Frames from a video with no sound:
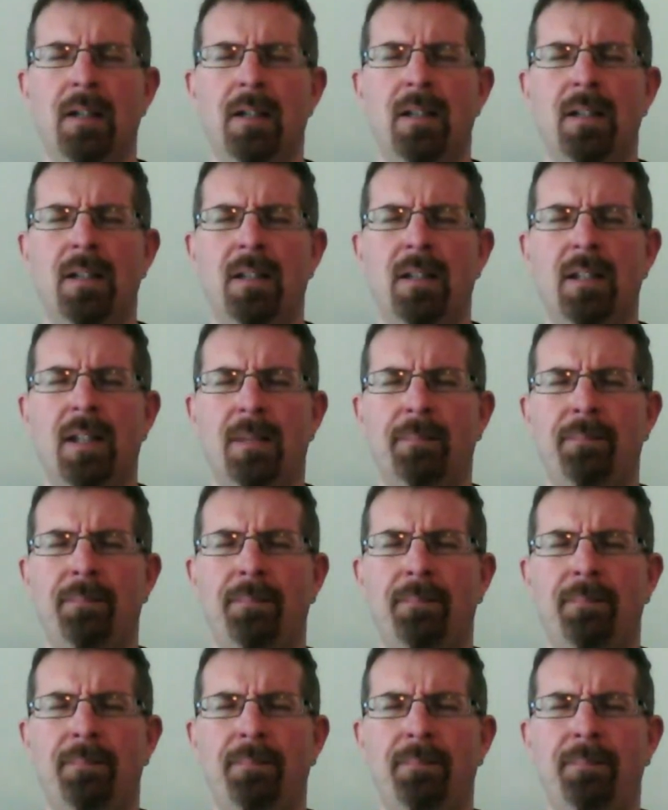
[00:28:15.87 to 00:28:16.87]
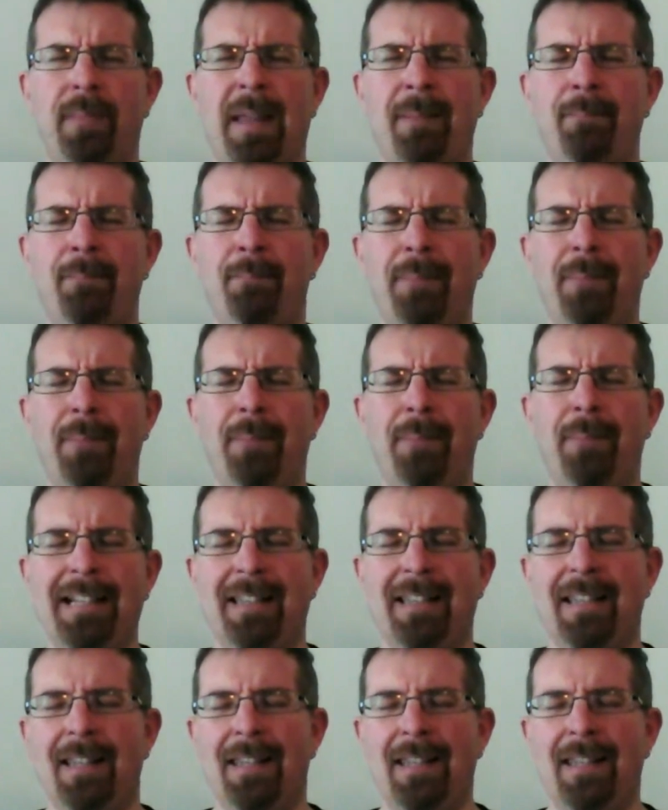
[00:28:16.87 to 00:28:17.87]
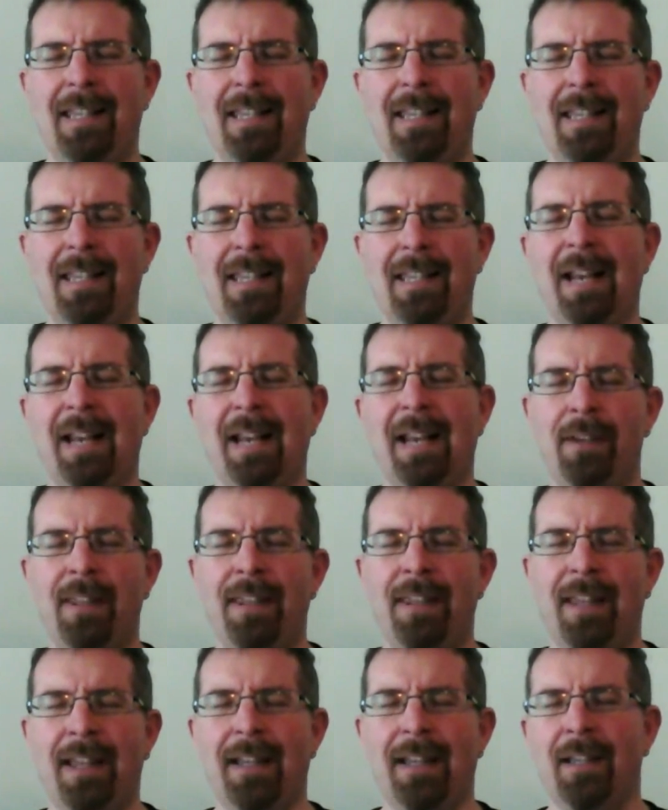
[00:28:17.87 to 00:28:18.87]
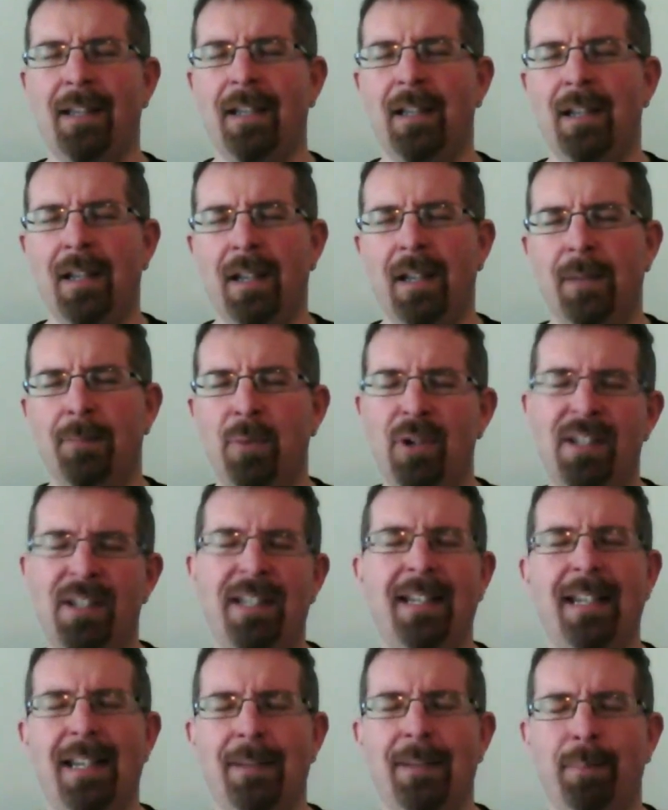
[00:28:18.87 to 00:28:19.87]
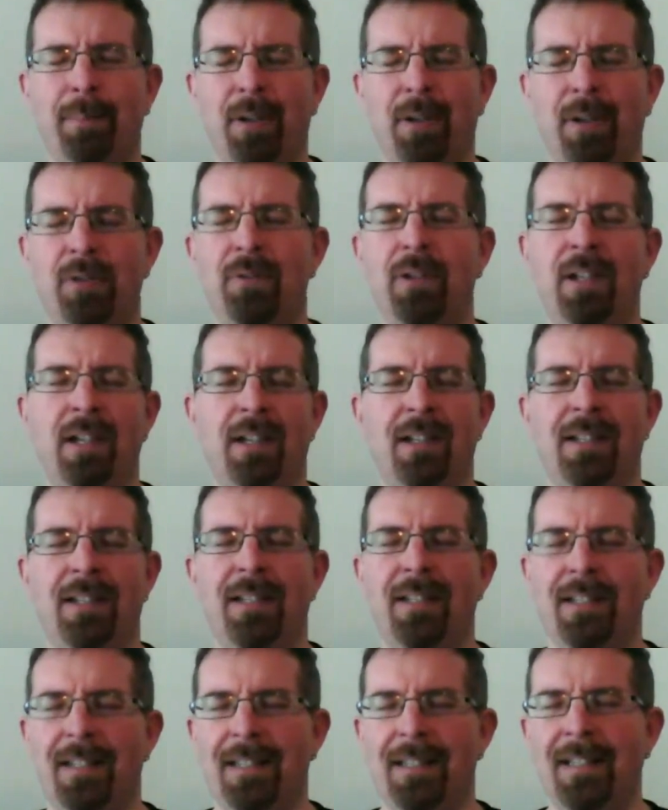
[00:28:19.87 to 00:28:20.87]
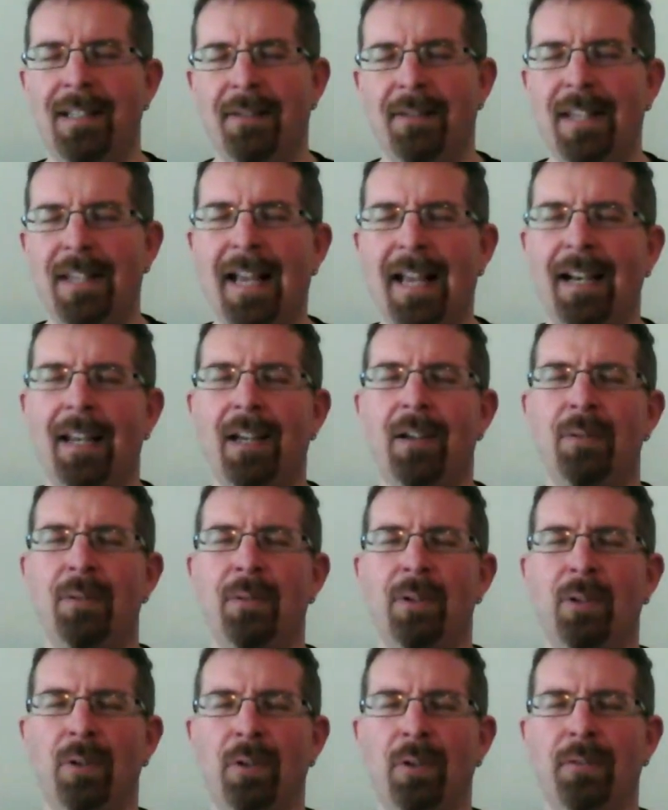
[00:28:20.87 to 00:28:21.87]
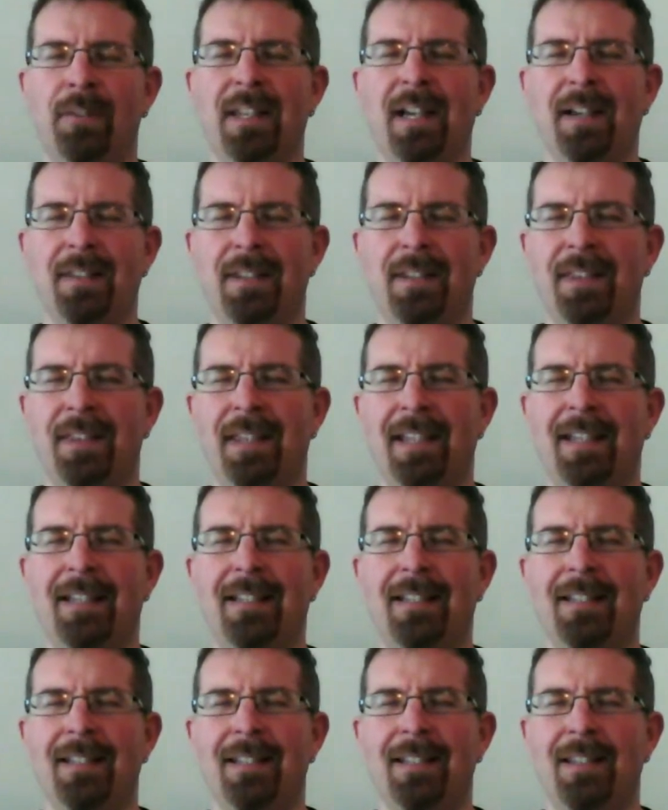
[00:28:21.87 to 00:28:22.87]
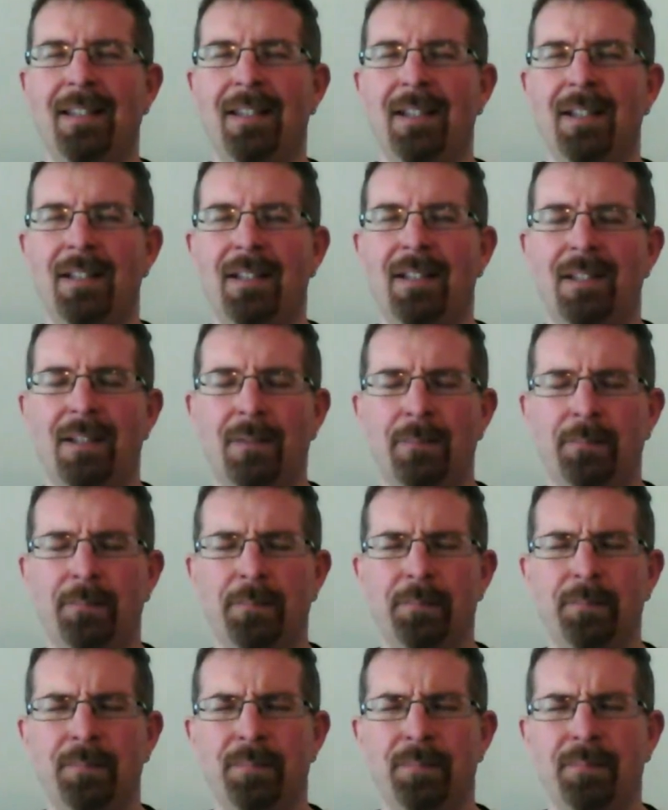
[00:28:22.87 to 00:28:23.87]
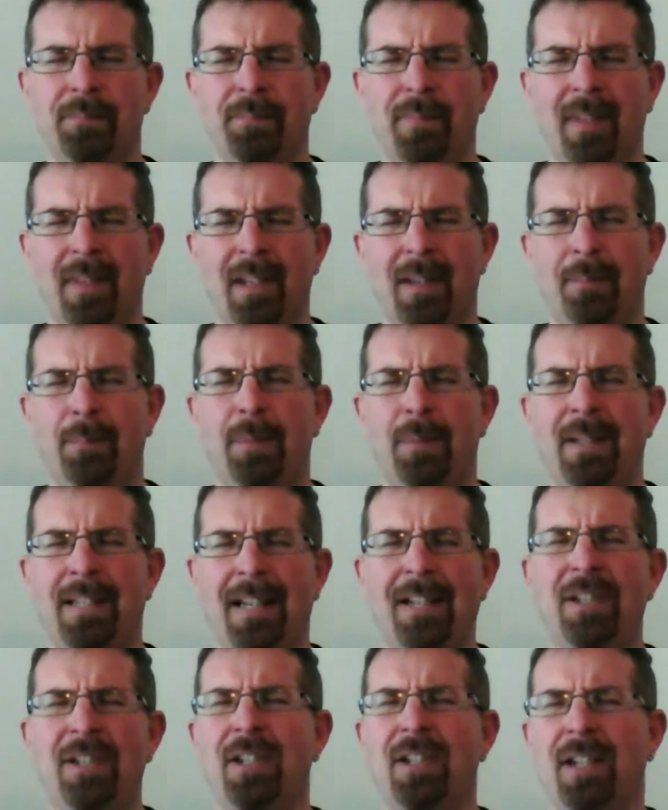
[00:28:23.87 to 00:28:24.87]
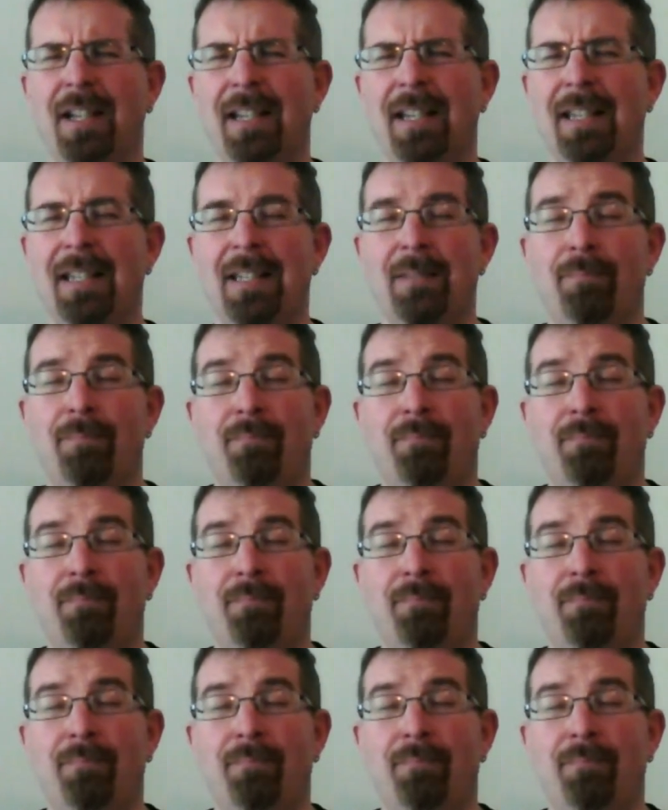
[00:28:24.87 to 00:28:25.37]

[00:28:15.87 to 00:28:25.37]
to embed the theme in everything, putting in blue curtains instead of yellow, and all of the other things that potentially